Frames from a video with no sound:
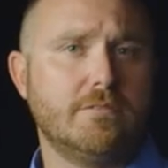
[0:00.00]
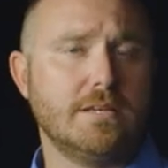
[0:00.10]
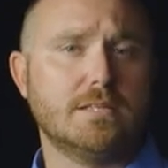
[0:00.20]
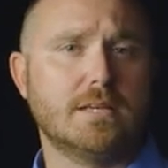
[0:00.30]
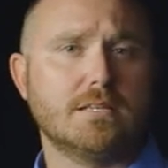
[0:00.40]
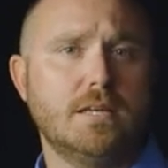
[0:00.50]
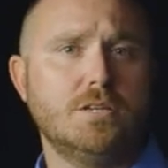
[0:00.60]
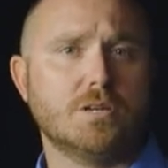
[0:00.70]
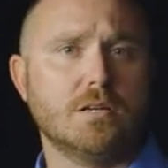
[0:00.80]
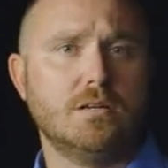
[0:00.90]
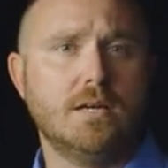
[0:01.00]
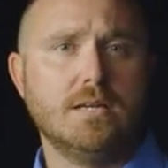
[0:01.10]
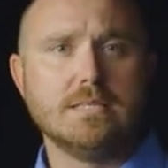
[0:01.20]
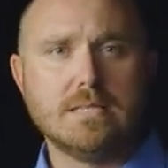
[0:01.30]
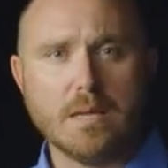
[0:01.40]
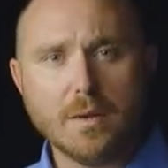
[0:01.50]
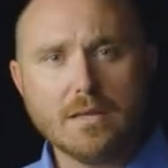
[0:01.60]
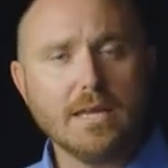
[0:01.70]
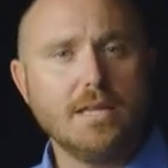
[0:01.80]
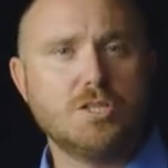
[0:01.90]
V6 engine
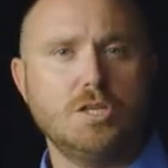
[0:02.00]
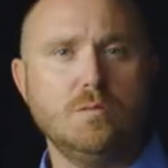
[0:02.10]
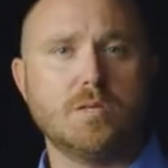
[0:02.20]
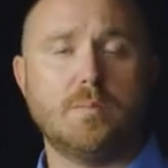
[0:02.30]
typically consumes